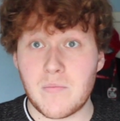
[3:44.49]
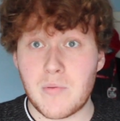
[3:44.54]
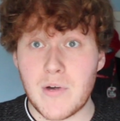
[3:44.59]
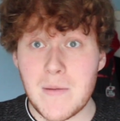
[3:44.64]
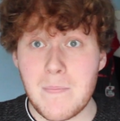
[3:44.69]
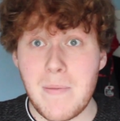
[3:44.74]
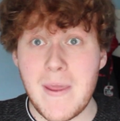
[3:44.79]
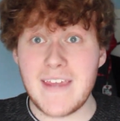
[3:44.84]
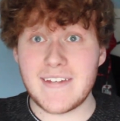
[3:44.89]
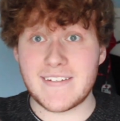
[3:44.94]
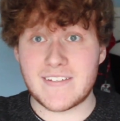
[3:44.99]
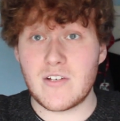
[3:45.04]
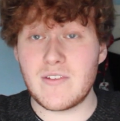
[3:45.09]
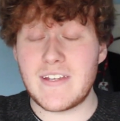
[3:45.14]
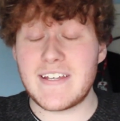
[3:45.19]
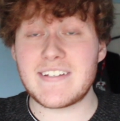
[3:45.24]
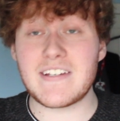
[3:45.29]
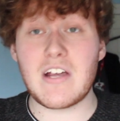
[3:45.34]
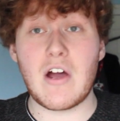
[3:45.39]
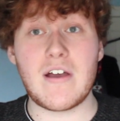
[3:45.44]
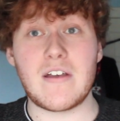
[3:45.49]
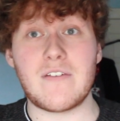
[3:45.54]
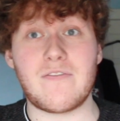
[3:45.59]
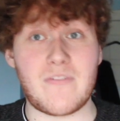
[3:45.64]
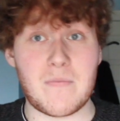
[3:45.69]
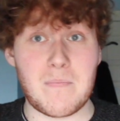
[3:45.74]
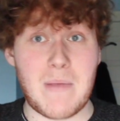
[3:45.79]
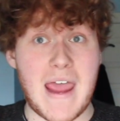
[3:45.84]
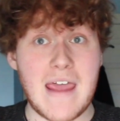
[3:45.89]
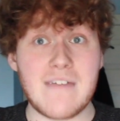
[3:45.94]
To bring peace so this kind
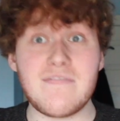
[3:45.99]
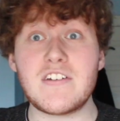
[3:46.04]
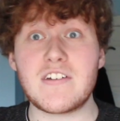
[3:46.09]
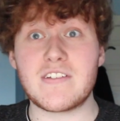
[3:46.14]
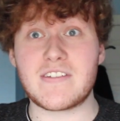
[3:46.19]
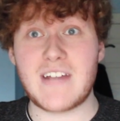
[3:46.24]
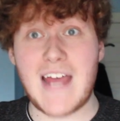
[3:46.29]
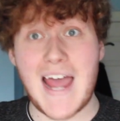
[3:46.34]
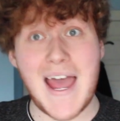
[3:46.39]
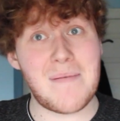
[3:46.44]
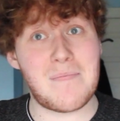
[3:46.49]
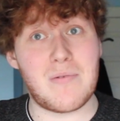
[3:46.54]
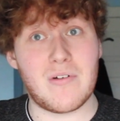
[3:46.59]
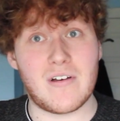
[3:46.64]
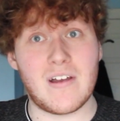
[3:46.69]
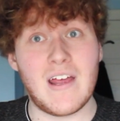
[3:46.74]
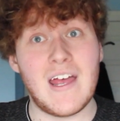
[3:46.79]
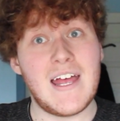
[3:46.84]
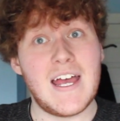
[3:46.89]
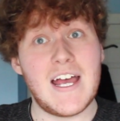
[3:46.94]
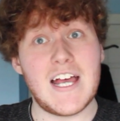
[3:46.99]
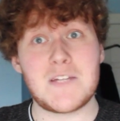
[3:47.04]
of behaviour doesn't happen.